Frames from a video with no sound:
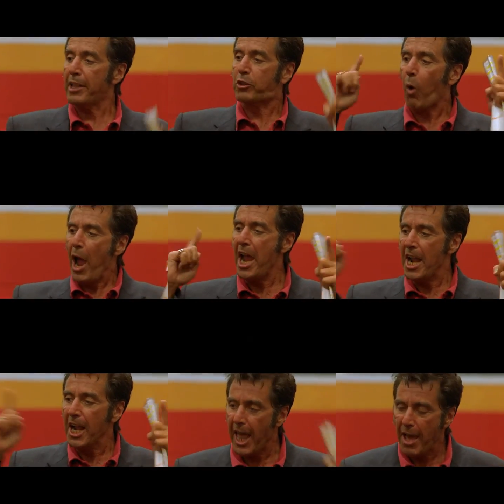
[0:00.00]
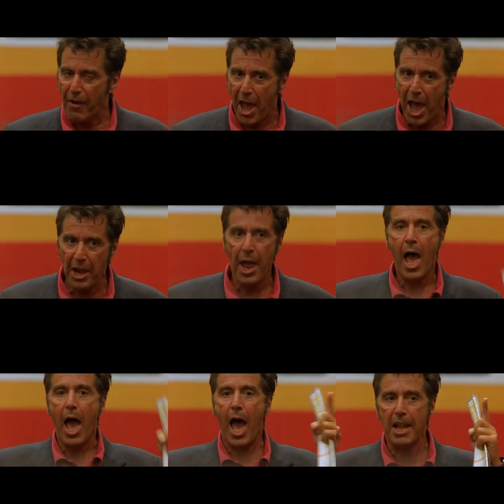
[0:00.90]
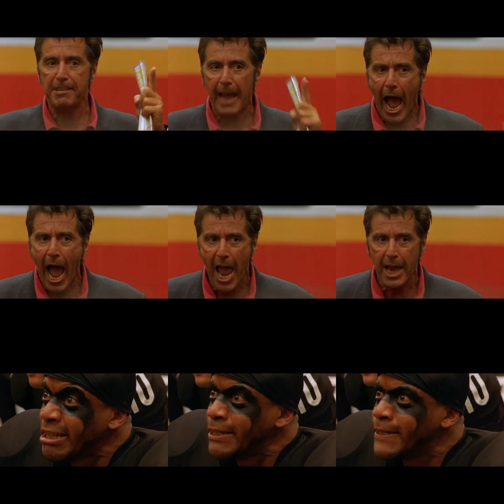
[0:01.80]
Between living and dying.